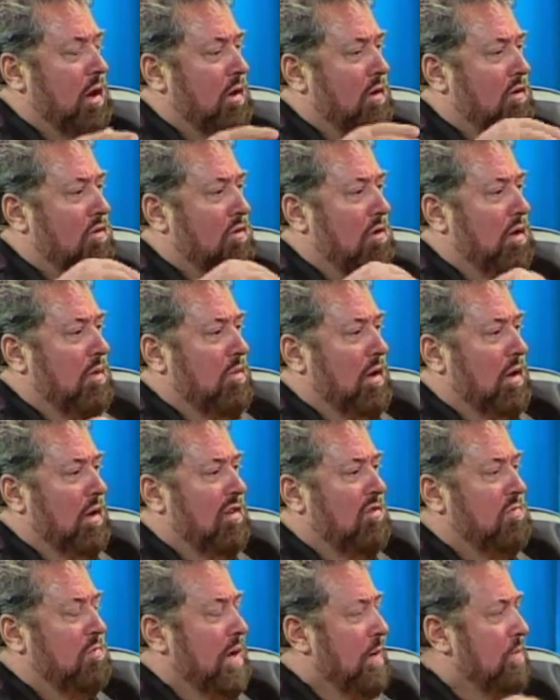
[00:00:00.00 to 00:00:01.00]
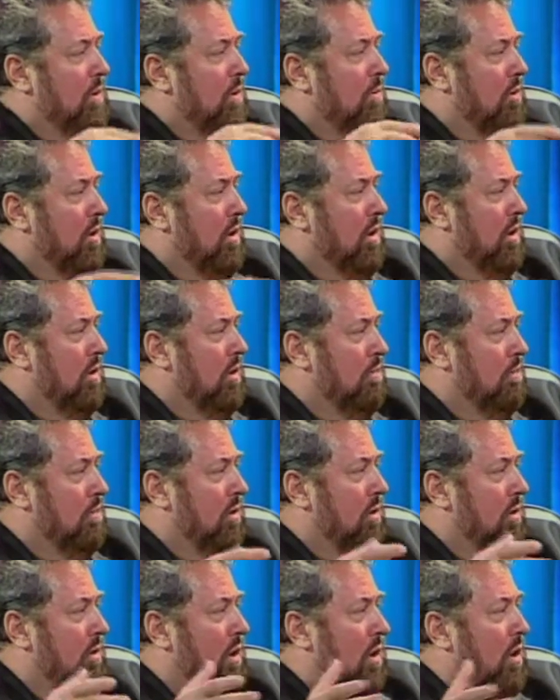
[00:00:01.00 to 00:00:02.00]
Is there going to be less paper printed
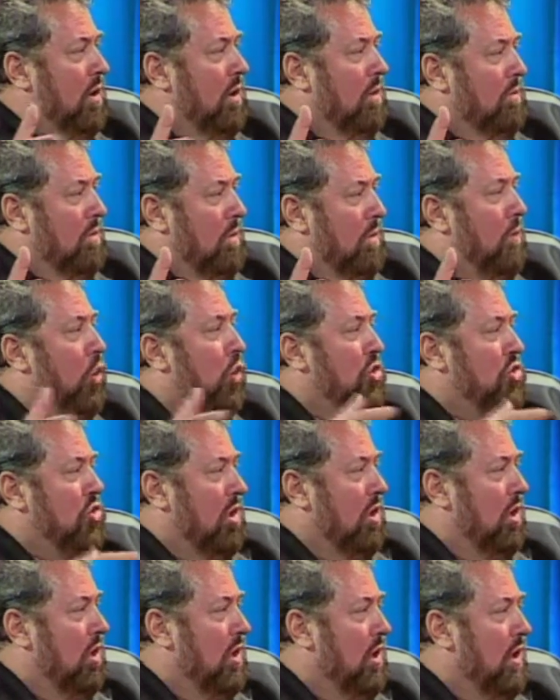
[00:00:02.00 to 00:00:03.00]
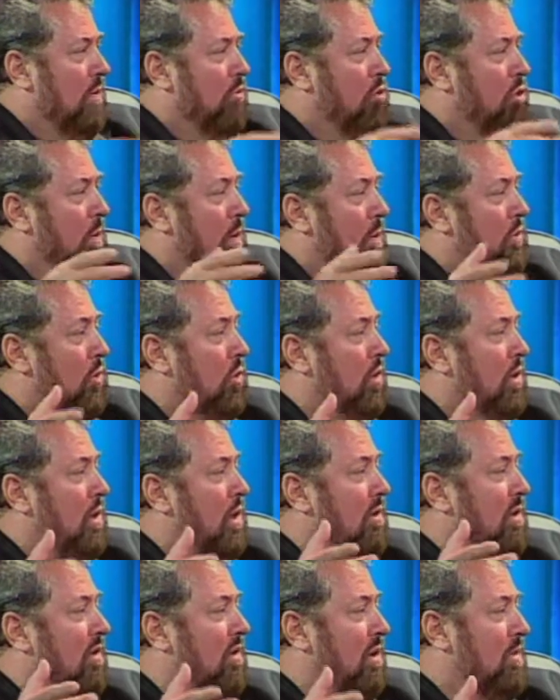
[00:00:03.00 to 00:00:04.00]
proportionally and more people looking at
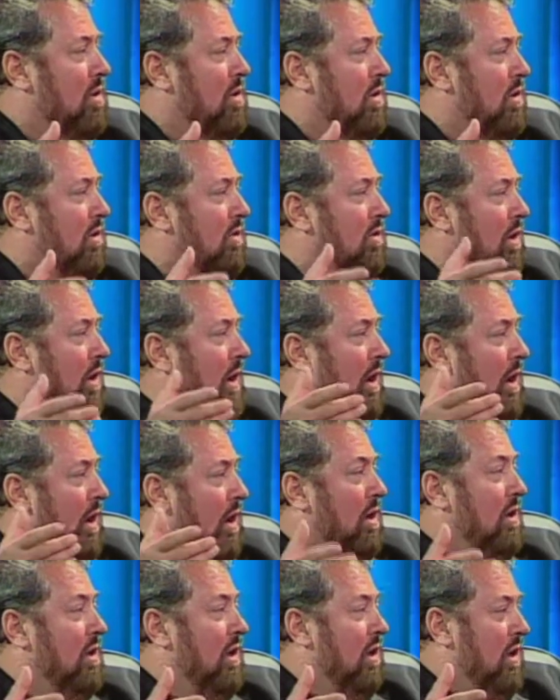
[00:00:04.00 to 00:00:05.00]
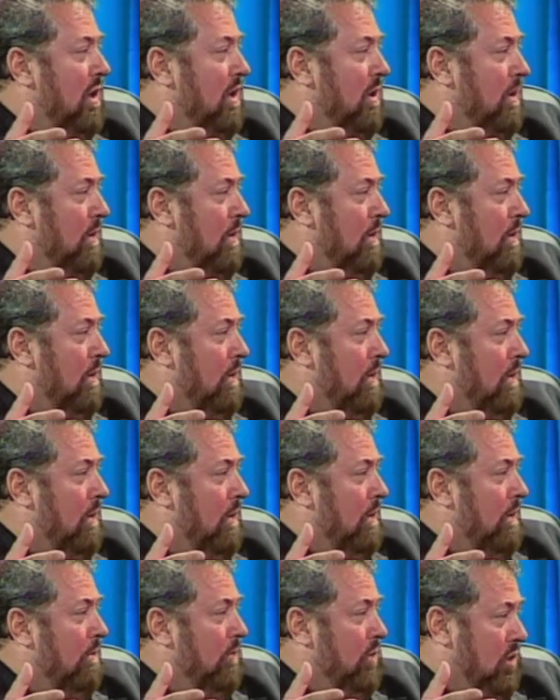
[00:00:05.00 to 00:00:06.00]
these images online,
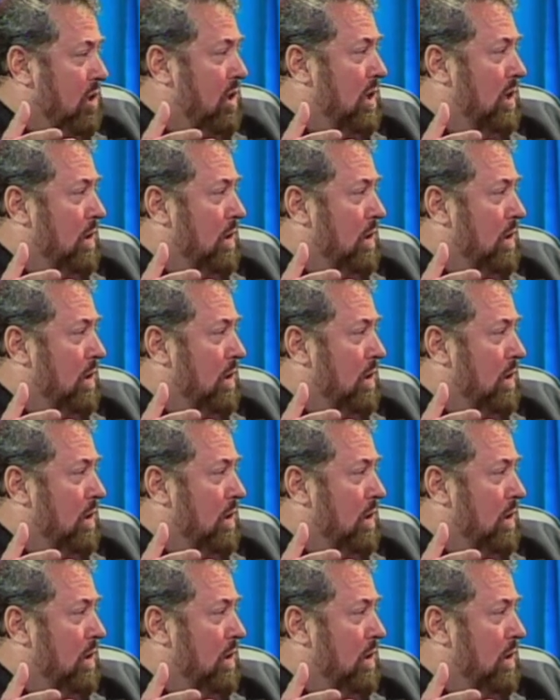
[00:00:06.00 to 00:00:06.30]
you think?